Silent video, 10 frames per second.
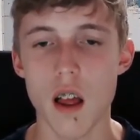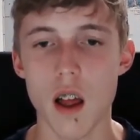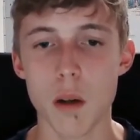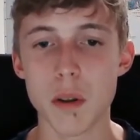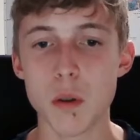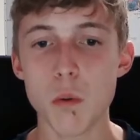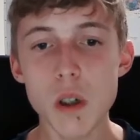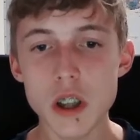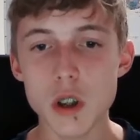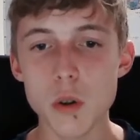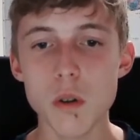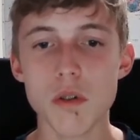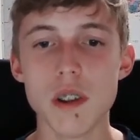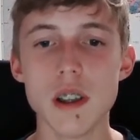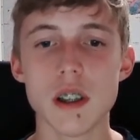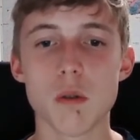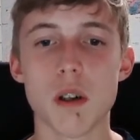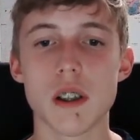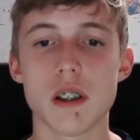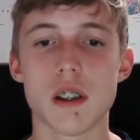But which 2 of these
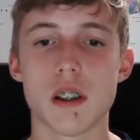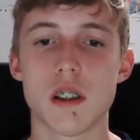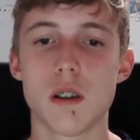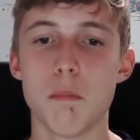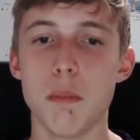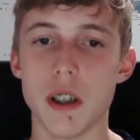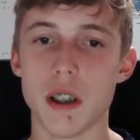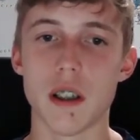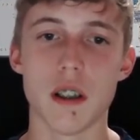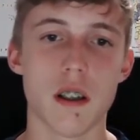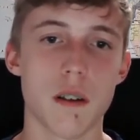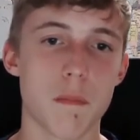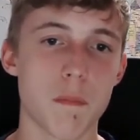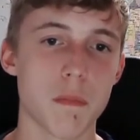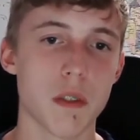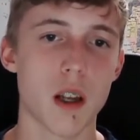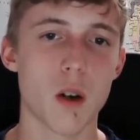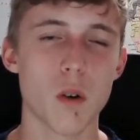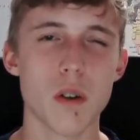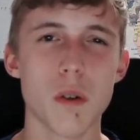squares to pick?
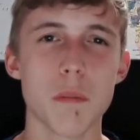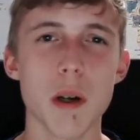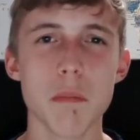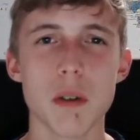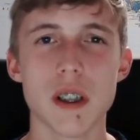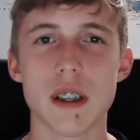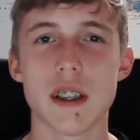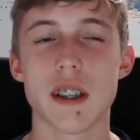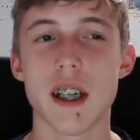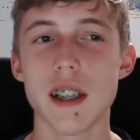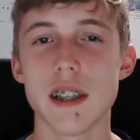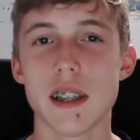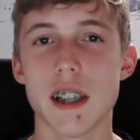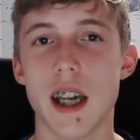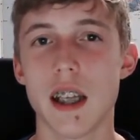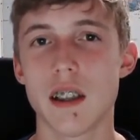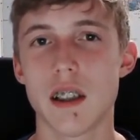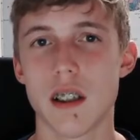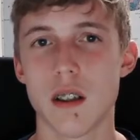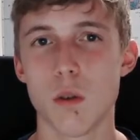Now, remember that knights can't
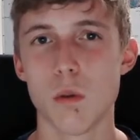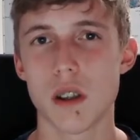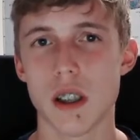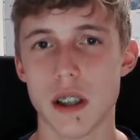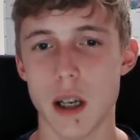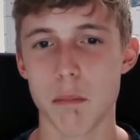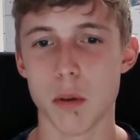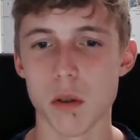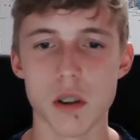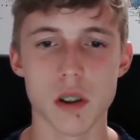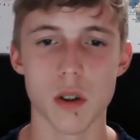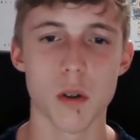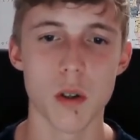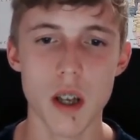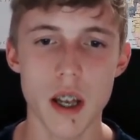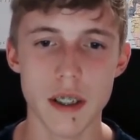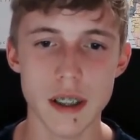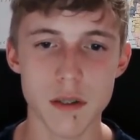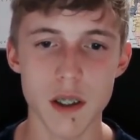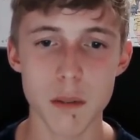lose a tempo, so
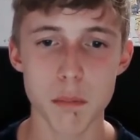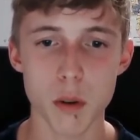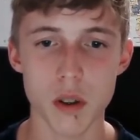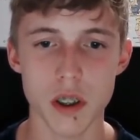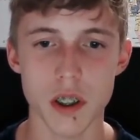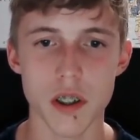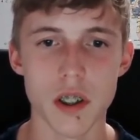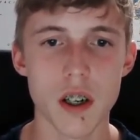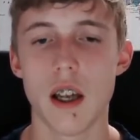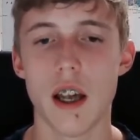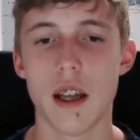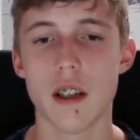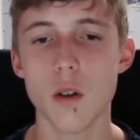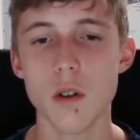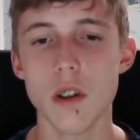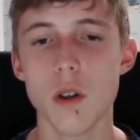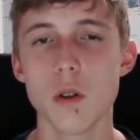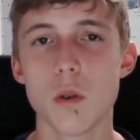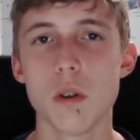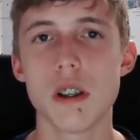that's very important here. And how to know
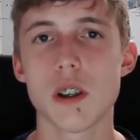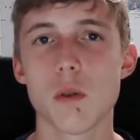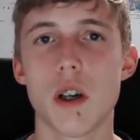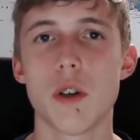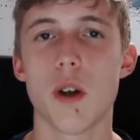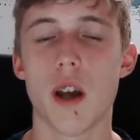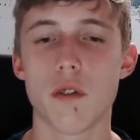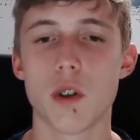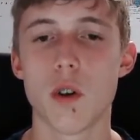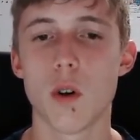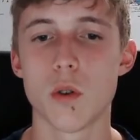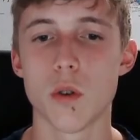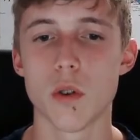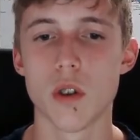to which square you have to go to?